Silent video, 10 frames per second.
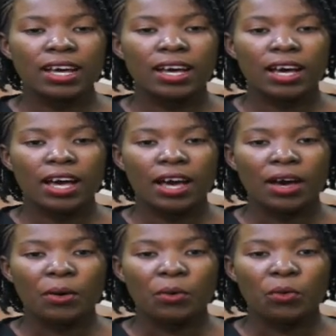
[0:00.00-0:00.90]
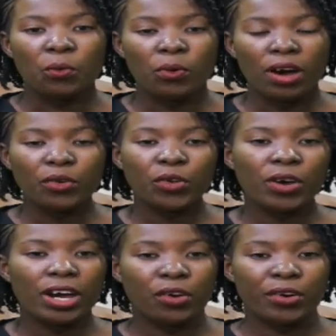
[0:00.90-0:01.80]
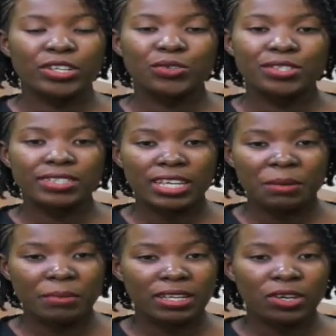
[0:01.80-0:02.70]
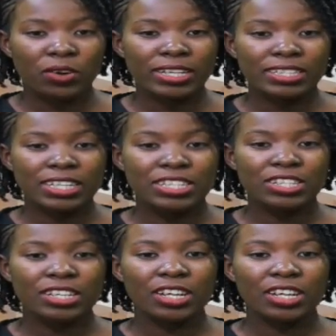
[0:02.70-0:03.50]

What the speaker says: while you are going to seek medical attention,